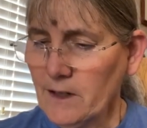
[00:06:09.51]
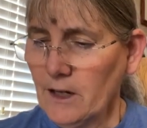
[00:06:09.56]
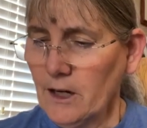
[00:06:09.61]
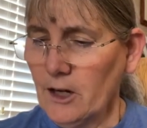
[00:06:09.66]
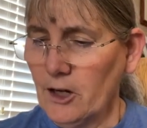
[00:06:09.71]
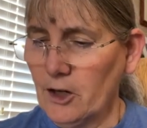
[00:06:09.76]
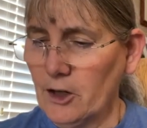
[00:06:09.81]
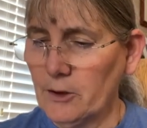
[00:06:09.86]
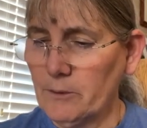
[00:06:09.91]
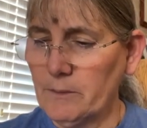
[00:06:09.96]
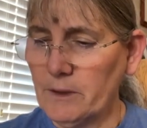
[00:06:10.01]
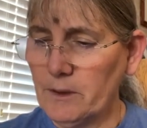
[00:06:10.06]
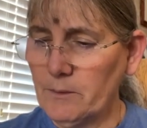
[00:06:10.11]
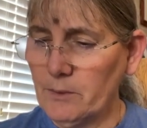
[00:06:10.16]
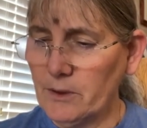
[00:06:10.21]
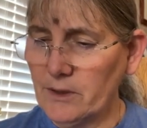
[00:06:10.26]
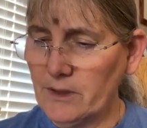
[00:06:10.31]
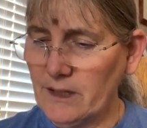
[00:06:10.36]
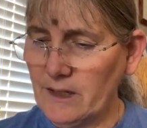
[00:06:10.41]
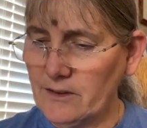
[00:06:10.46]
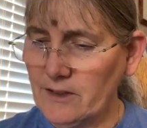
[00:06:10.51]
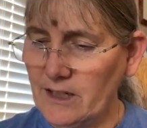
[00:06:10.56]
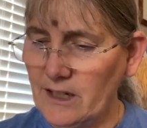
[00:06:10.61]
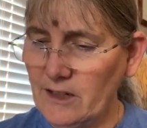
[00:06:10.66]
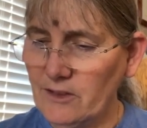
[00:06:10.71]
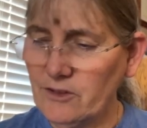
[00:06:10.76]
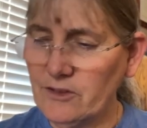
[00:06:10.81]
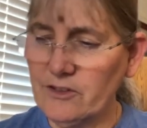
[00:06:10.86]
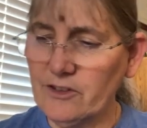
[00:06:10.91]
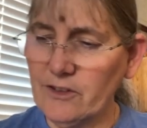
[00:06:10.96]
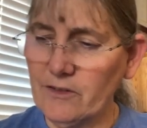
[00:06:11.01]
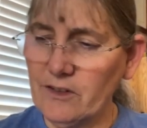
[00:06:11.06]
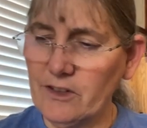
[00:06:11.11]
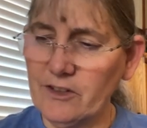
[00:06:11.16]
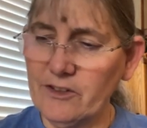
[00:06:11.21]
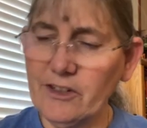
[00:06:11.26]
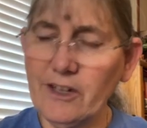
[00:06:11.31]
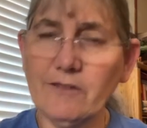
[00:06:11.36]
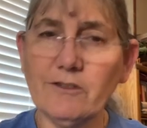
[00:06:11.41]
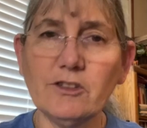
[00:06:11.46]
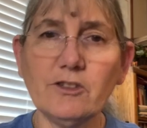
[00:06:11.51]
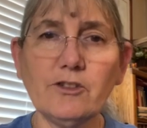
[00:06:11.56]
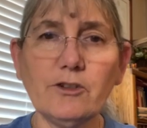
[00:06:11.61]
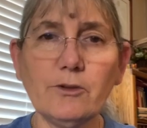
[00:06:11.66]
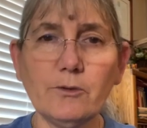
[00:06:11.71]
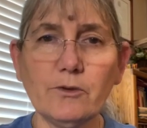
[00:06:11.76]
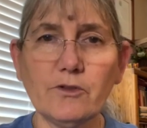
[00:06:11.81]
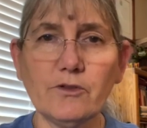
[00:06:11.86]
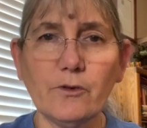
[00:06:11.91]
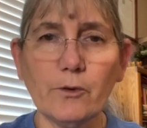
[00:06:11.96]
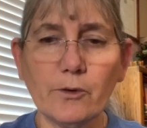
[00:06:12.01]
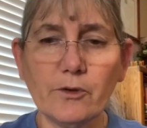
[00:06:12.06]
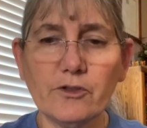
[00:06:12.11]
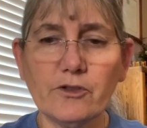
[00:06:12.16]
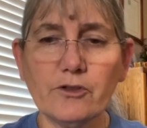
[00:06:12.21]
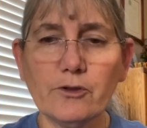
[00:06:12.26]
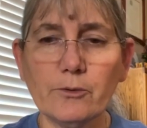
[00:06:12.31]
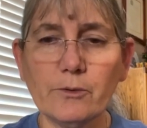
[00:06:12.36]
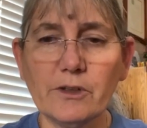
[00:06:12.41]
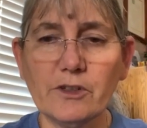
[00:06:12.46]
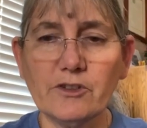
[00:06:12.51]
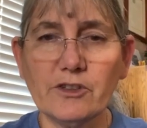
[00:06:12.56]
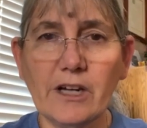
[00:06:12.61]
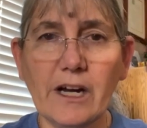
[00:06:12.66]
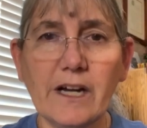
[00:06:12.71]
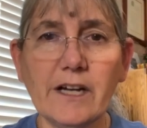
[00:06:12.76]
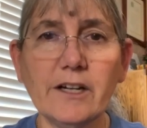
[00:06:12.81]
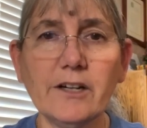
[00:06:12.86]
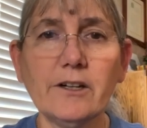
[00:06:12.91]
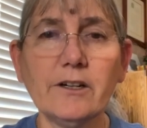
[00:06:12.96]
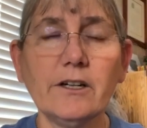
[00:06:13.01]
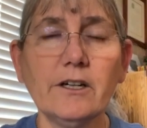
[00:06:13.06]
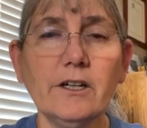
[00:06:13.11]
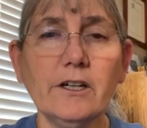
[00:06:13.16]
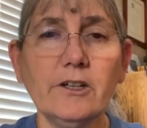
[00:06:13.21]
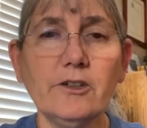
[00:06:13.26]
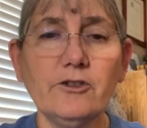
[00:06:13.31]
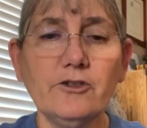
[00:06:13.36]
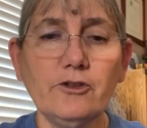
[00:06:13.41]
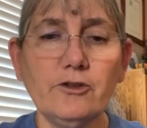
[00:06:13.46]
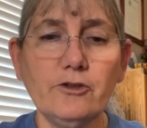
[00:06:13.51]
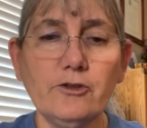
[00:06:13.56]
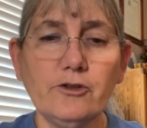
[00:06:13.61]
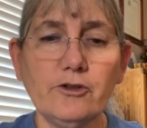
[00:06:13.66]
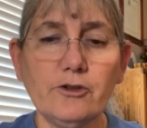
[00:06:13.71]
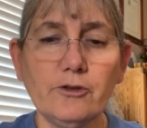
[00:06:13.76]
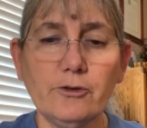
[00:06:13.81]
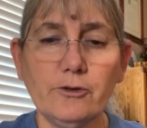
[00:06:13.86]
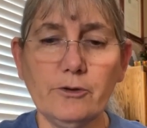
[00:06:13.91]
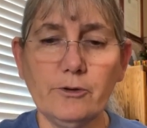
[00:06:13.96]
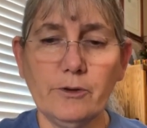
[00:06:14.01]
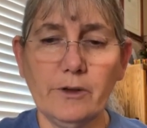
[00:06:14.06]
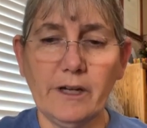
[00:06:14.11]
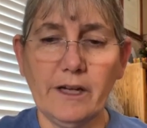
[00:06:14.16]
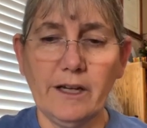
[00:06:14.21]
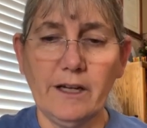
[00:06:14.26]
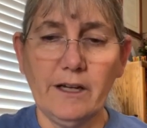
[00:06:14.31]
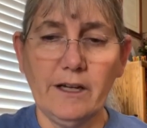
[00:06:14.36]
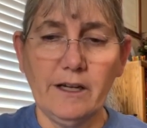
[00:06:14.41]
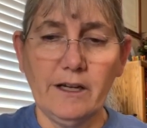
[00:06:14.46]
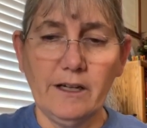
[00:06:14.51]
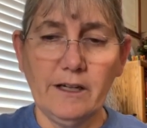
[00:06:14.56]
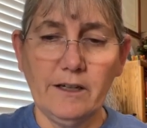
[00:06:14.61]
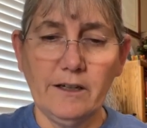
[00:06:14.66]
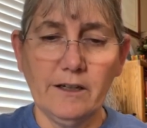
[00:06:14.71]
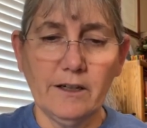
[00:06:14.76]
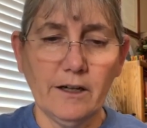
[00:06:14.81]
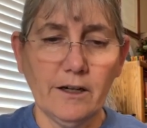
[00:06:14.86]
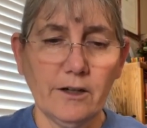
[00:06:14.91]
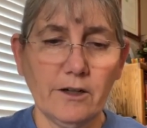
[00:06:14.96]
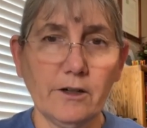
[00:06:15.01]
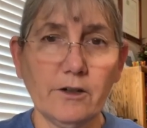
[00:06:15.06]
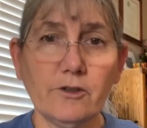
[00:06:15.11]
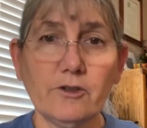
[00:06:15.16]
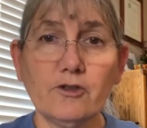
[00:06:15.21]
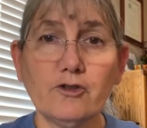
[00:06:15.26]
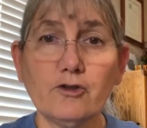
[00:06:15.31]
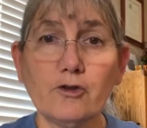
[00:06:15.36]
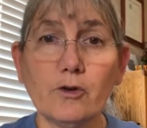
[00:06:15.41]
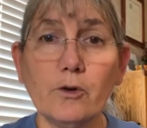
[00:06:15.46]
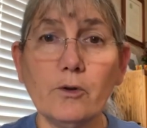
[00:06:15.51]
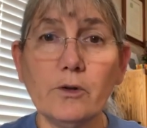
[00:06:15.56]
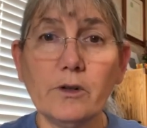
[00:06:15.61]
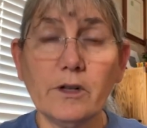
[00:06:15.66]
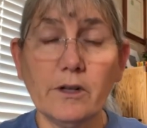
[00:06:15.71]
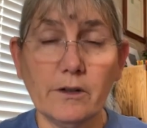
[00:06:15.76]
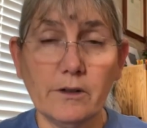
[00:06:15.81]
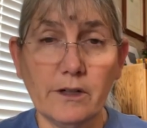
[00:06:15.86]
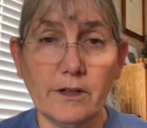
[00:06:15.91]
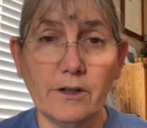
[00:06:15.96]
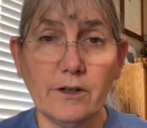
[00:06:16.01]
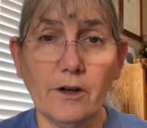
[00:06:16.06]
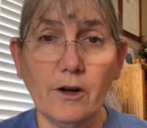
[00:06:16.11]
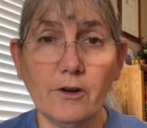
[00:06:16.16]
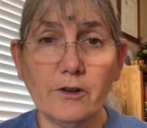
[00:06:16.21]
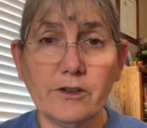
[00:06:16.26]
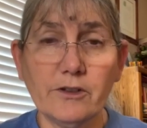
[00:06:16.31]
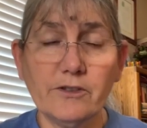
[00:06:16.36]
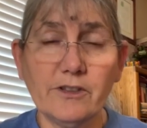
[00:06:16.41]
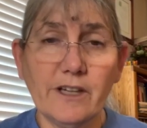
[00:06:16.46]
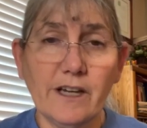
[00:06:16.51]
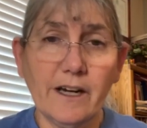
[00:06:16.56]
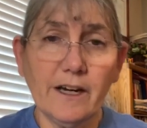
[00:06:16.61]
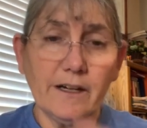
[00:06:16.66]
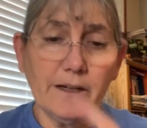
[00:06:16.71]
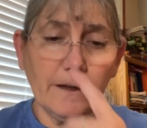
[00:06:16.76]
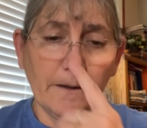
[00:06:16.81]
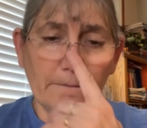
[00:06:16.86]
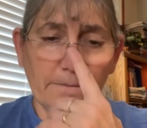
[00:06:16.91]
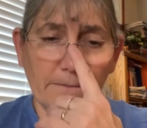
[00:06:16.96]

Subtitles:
But at the age of 77, she was forced to retire due to a stroke and heart attack.